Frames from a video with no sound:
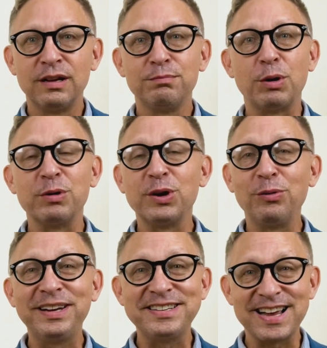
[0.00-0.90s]
But with
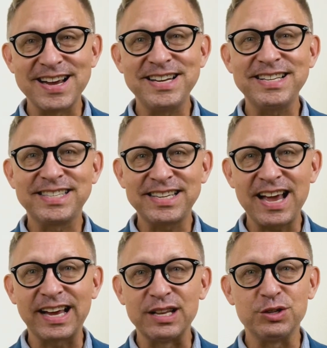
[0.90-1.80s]
only 90
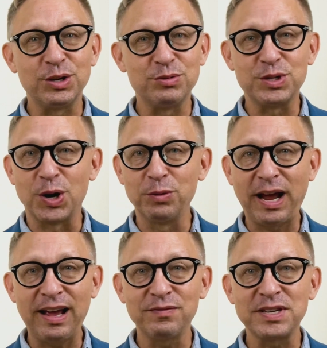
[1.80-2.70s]
seconds, you don't
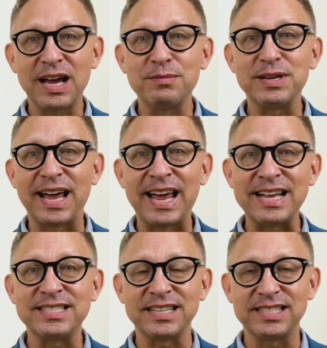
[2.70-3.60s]
have time to
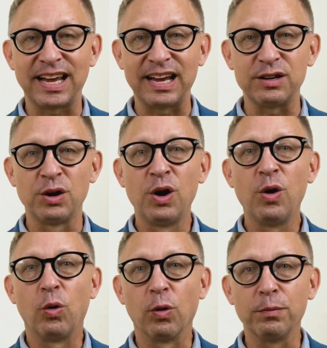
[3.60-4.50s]
hesitate
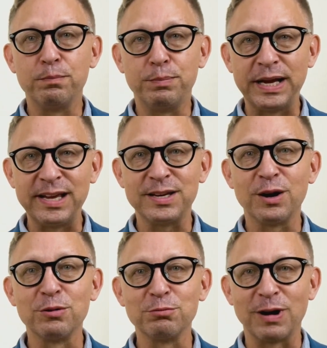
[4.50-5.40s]
or beat
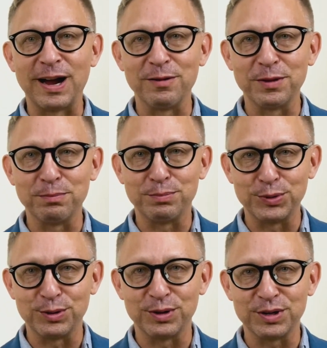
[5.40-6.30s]
around the
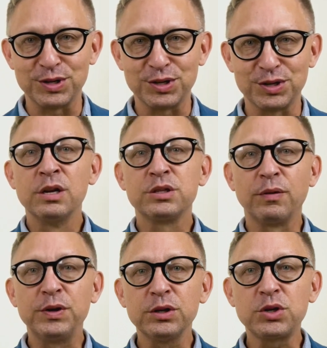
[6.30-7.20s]
bush. So
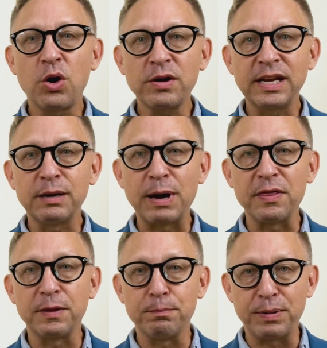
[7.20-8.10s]
if you're talking
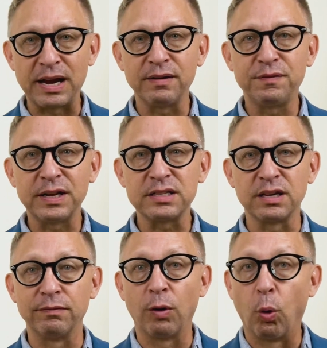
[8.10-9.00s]
about the benefits
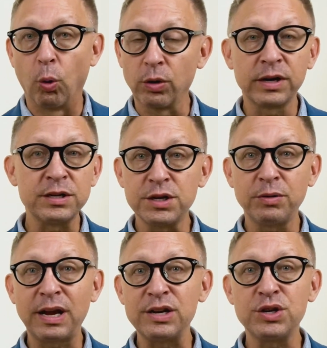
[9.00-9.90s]
of organ
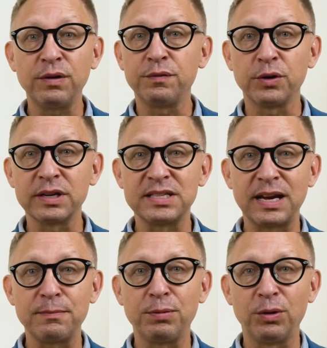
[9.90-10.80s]
donation, for
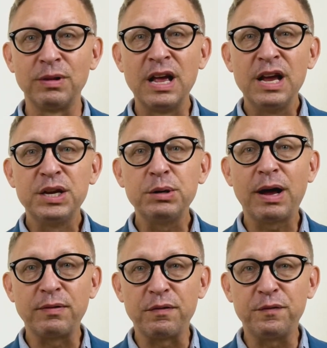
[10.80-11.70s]
example, you
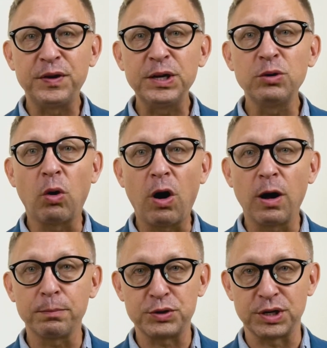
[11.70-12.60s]
have a few
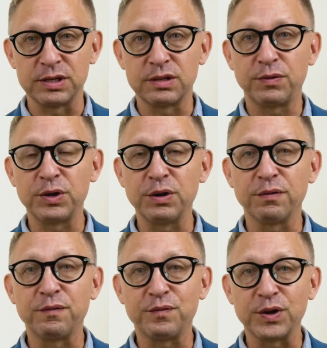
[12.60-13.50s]
options for your
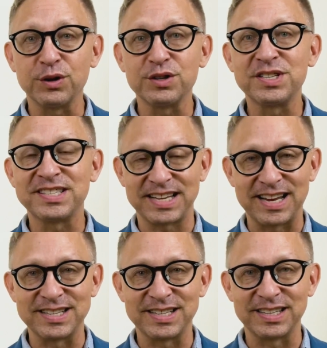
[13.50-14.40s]
first
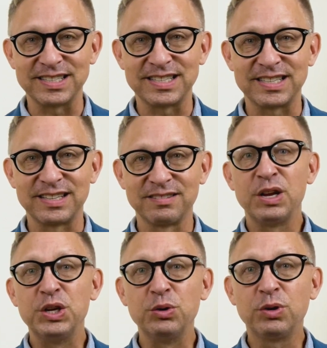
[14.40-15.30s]
sentence.
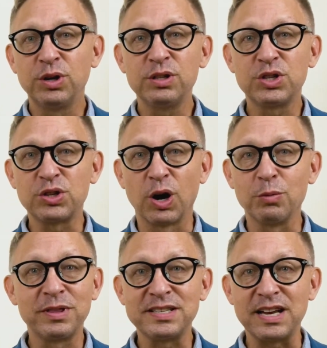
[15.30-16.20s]
You could start
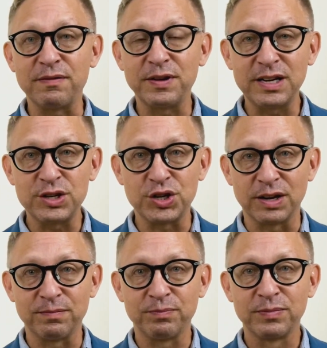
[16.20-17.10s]
with a
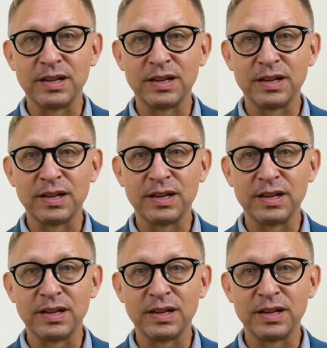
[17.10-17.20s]
definition.